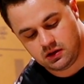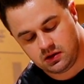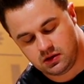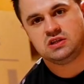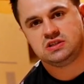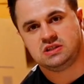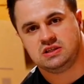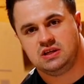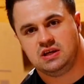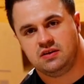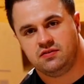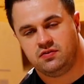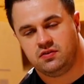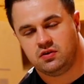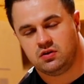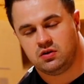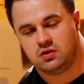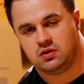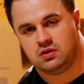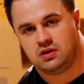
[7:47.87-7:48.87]
Honestly, if
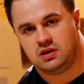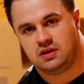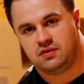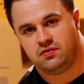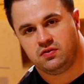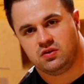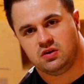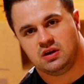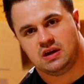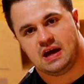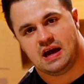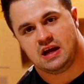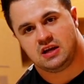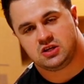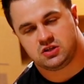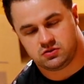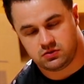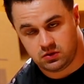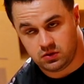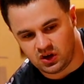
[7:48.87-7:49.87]
you're natural,